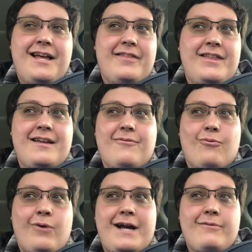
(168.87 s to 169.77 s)
I think
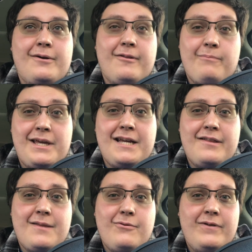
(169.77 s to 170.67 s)
Ryan Reynolds being in
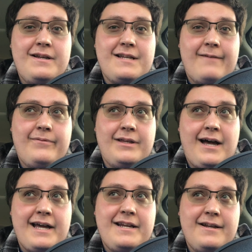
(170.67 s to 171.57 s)
this movie definitely
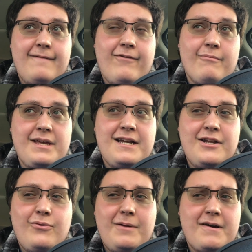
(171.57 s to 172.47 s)
heightened it for me
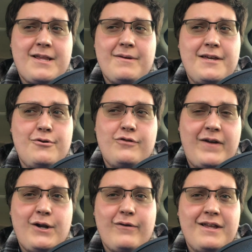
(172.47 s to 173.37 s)
anyway, because I'm a huge
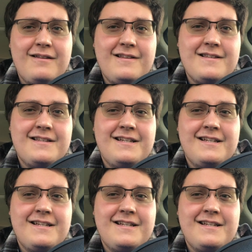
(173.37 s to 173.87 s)
fan of his.